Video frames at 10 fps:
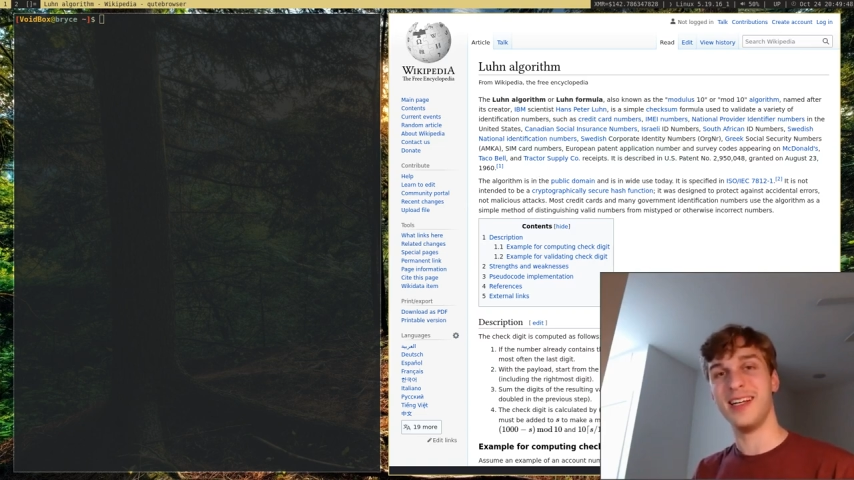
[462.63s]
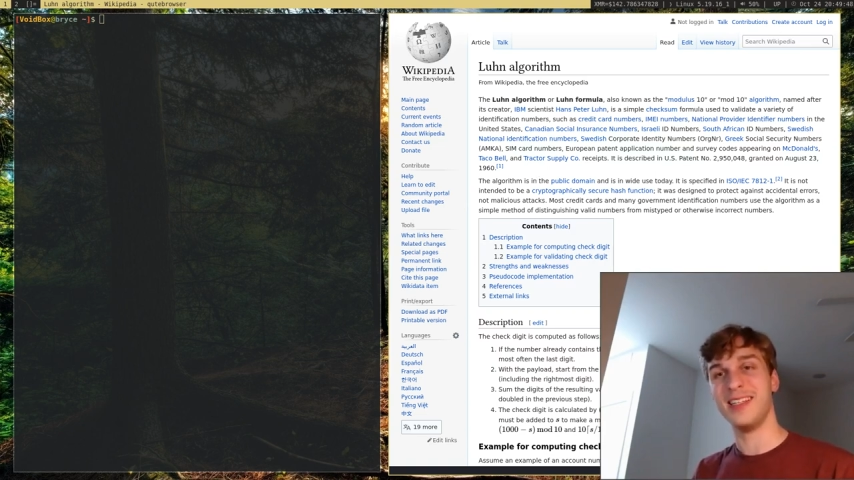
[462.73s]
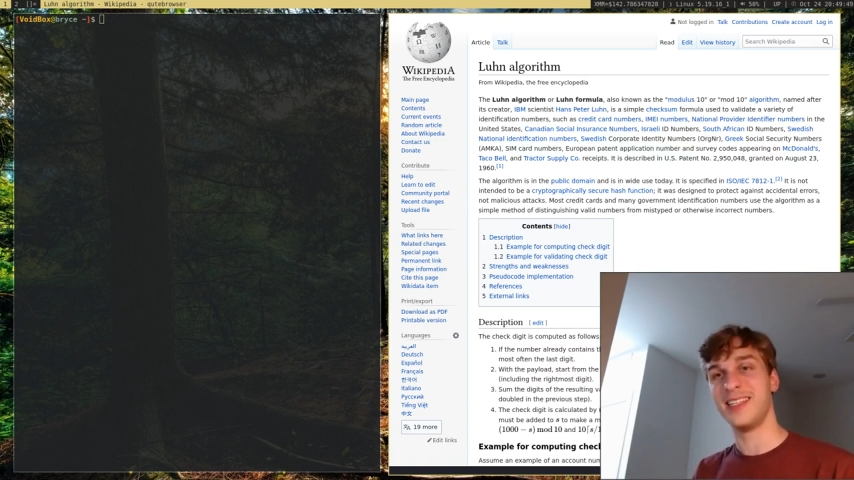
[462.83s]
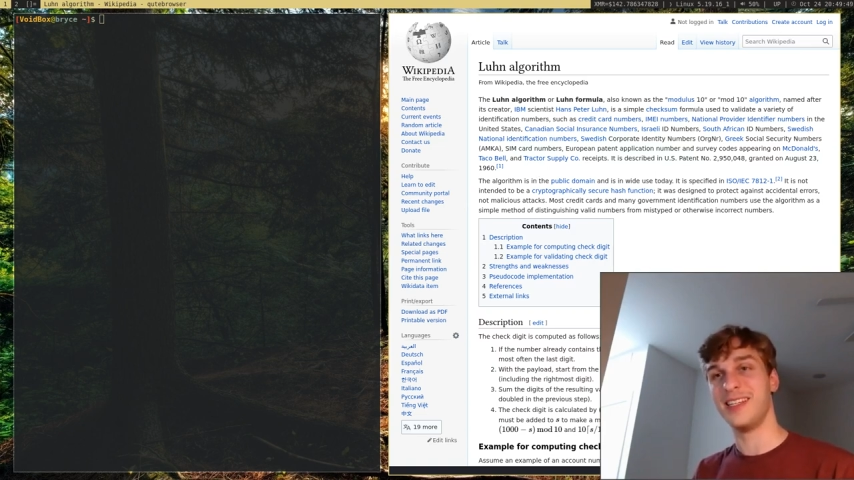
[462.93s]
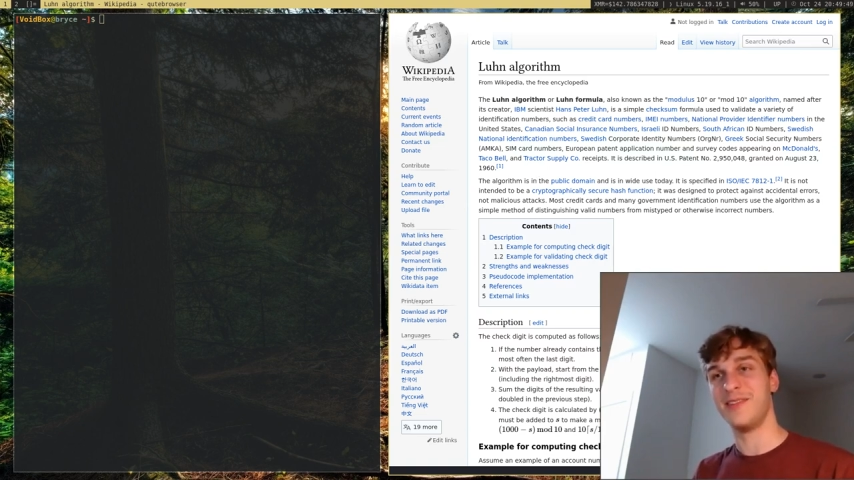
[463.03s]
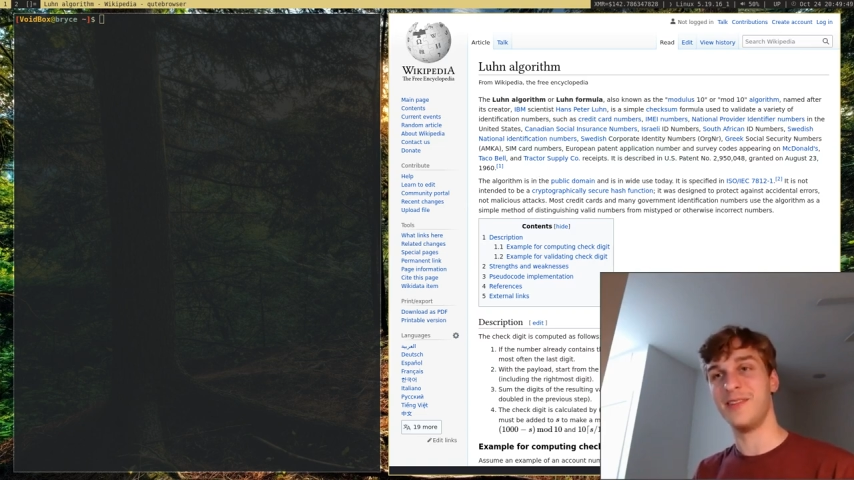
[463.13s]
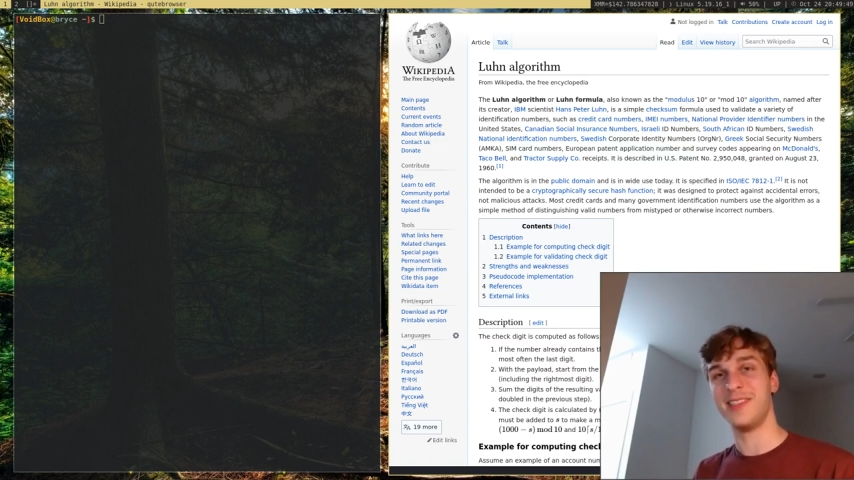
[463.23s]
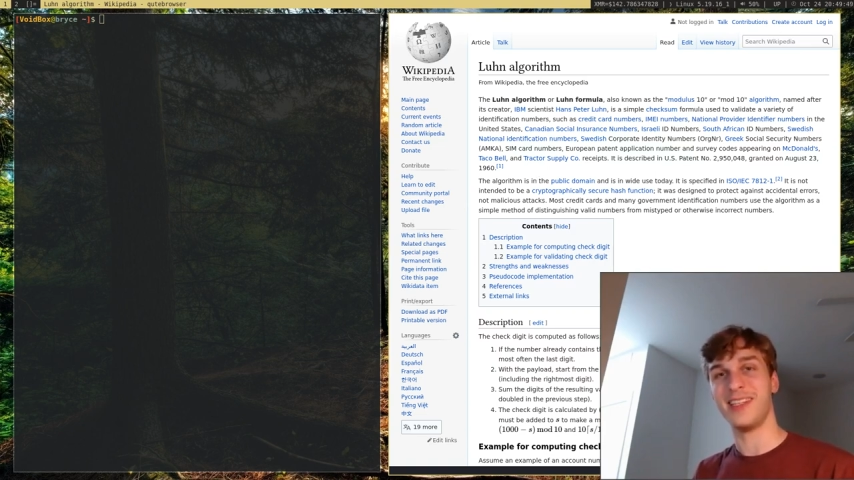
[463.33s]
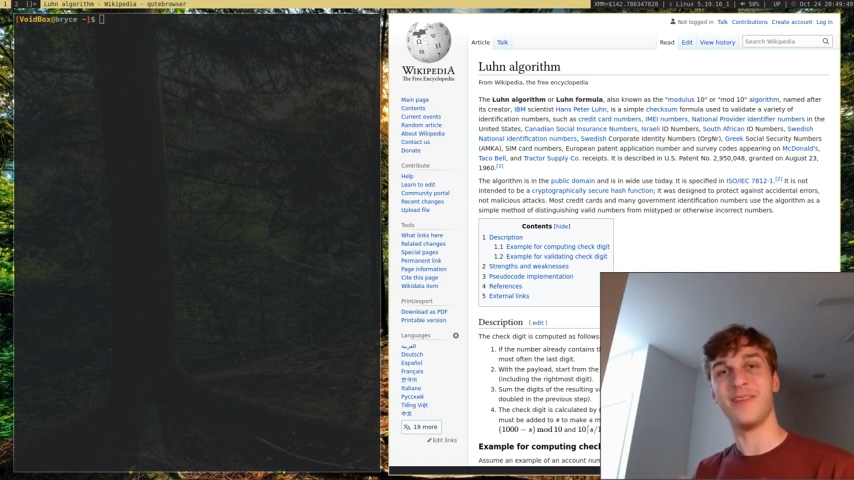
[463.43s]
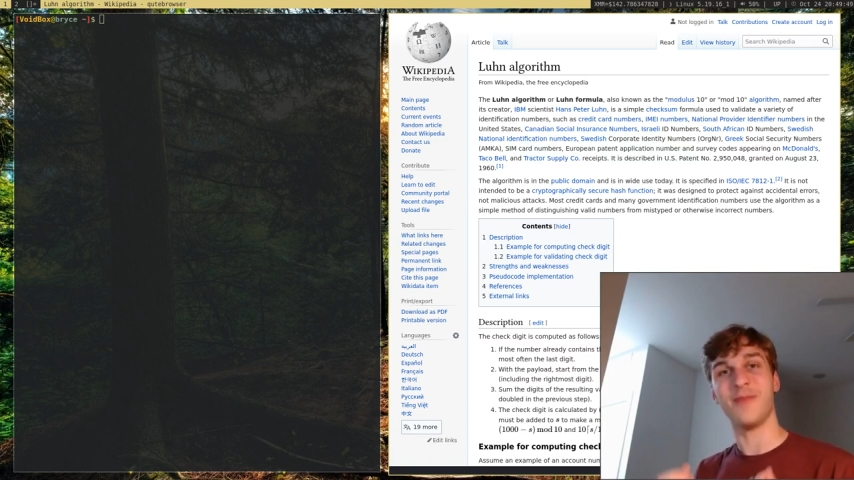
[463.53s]
instead of
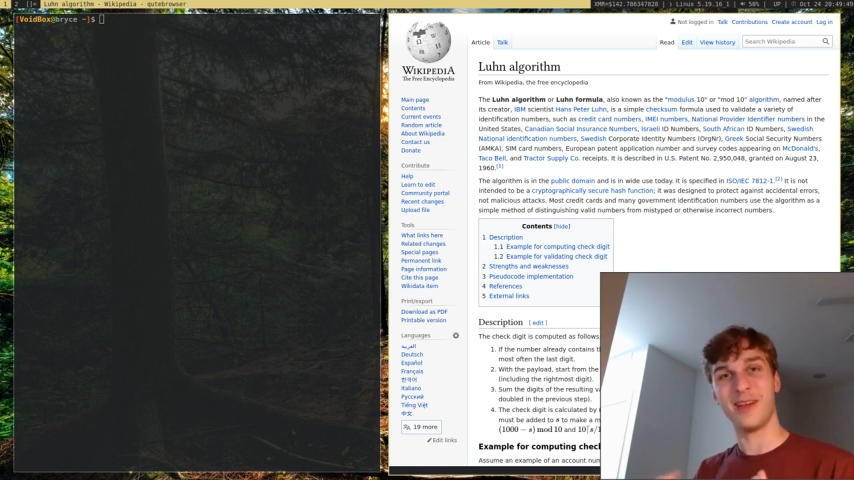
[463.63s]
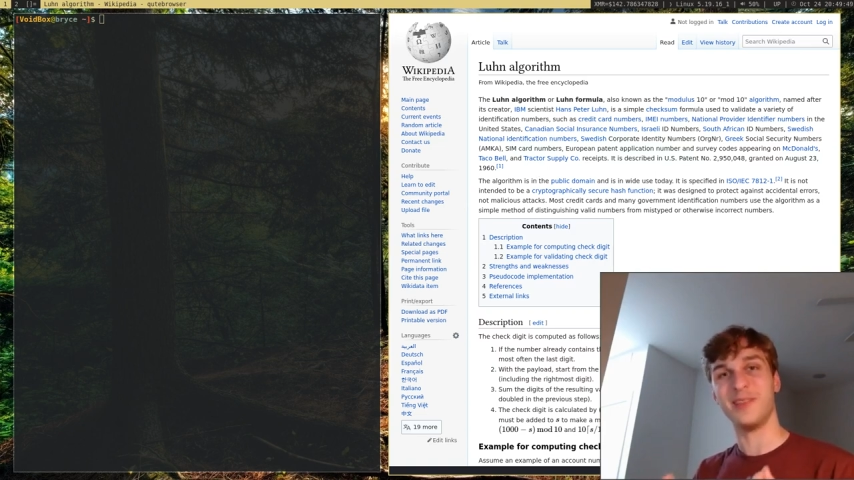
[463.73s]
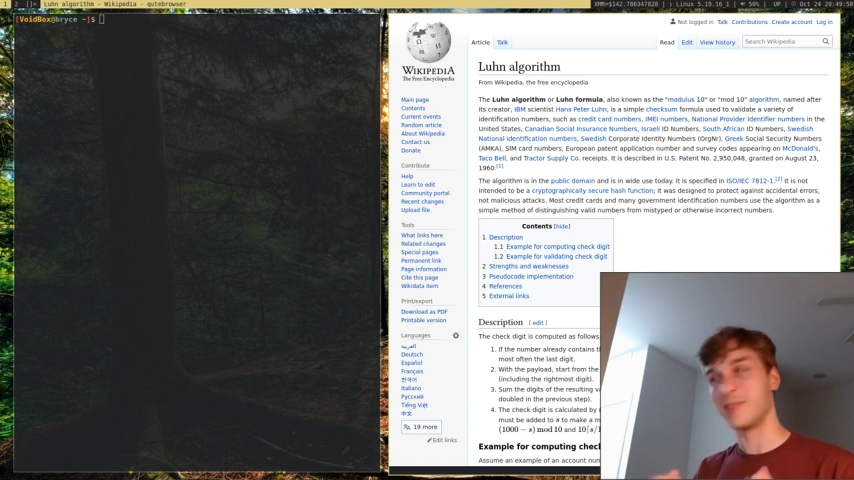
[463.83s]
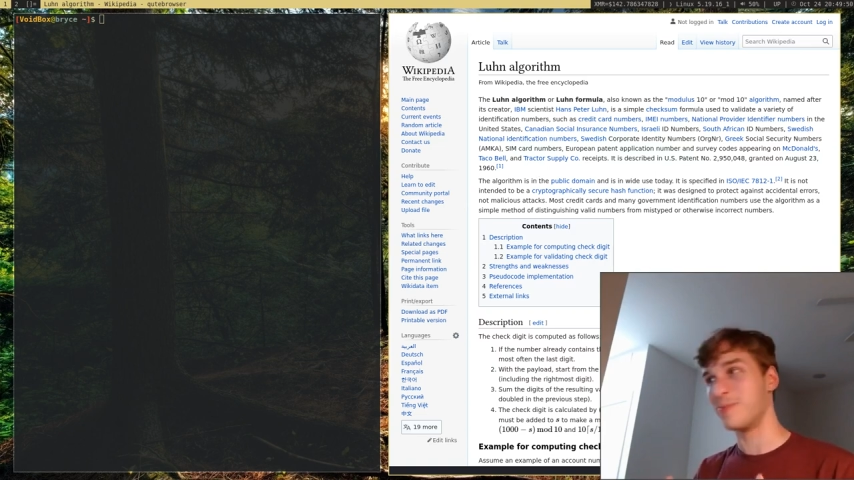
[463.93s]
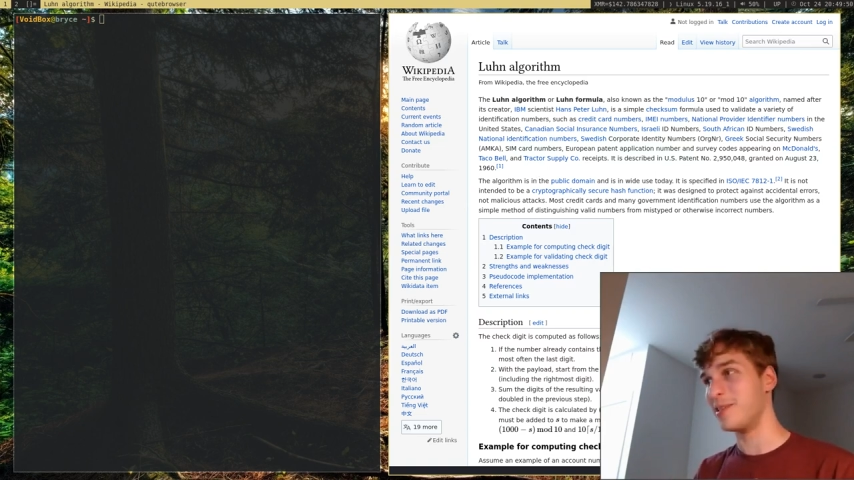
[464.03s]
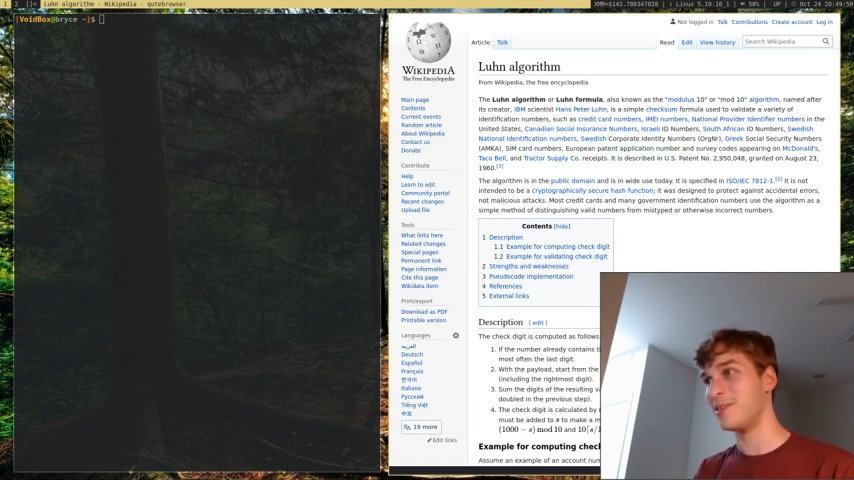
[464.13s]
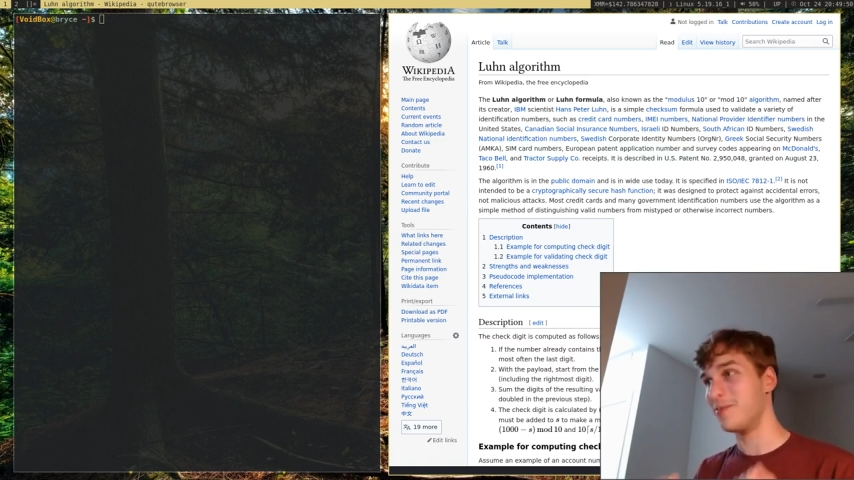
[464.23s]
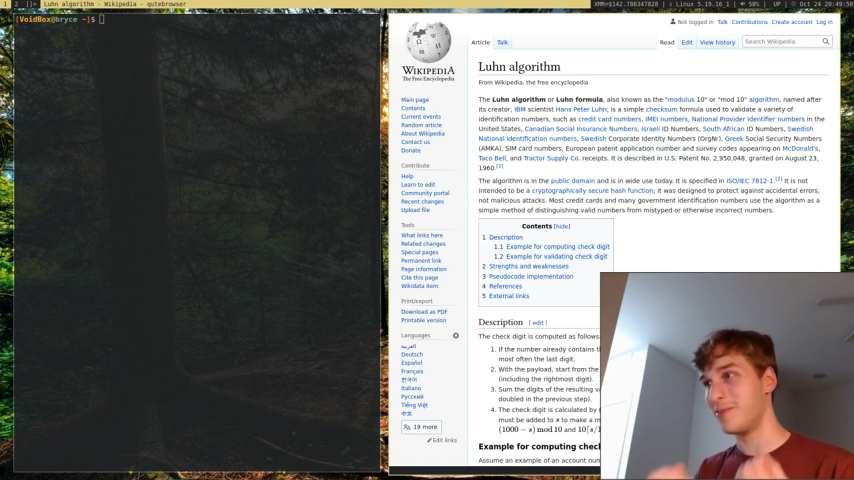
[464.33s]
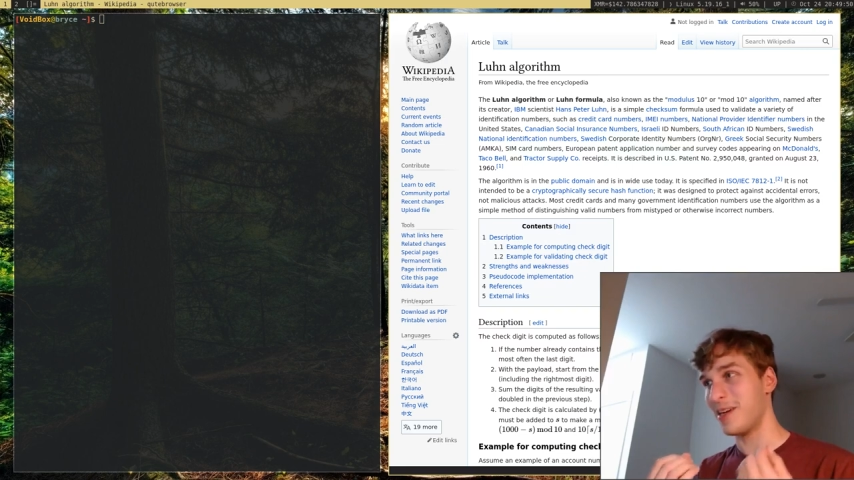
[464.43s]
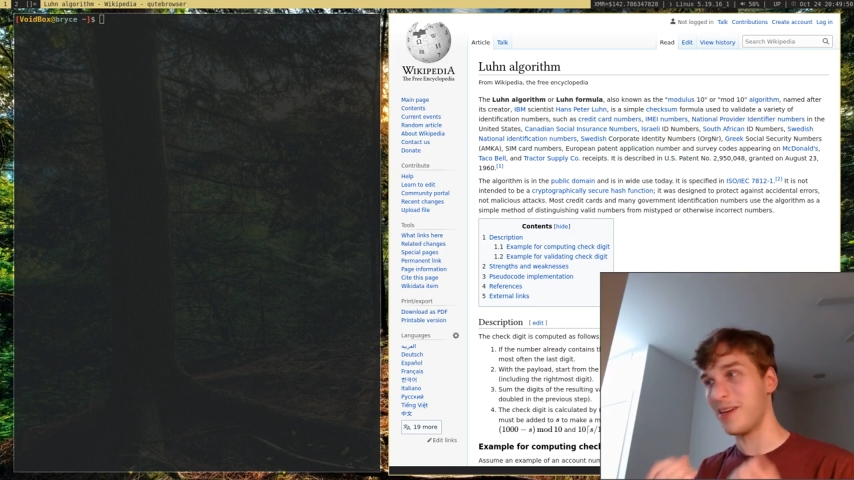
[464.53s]
using a regular
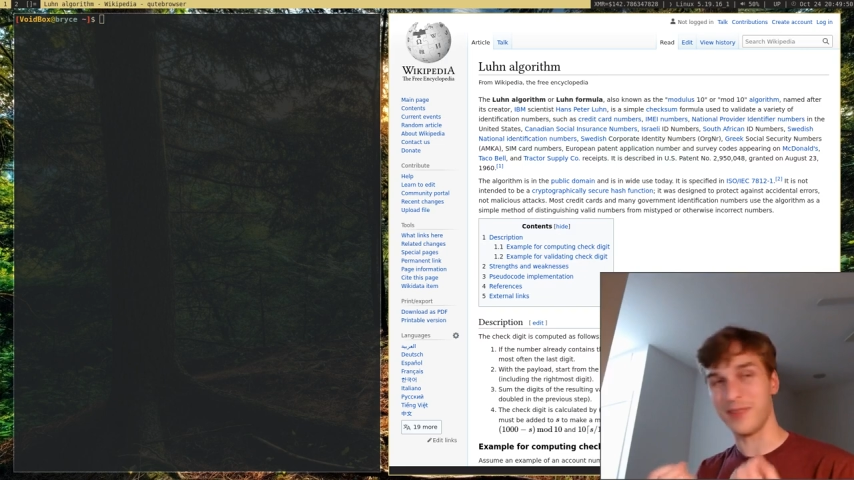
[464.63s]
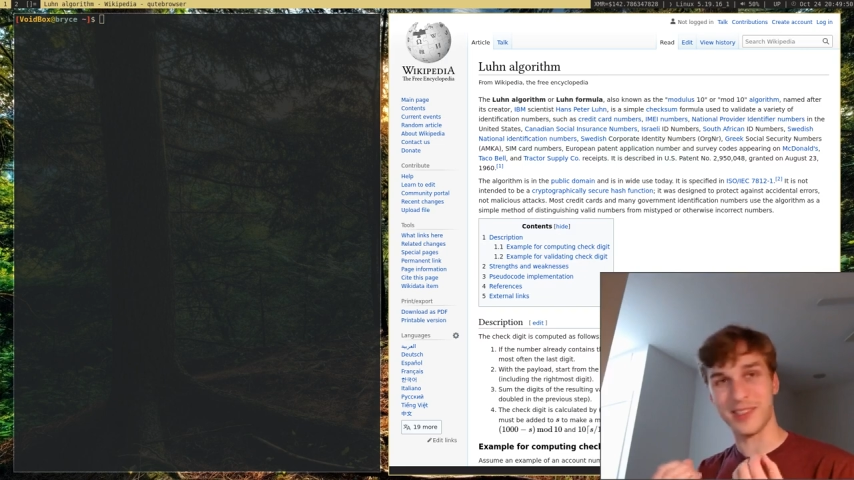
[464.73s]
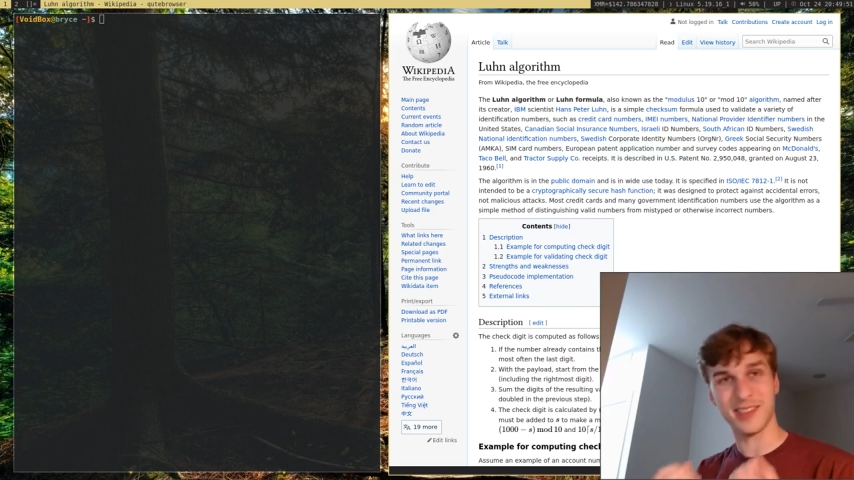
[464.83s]
expression for every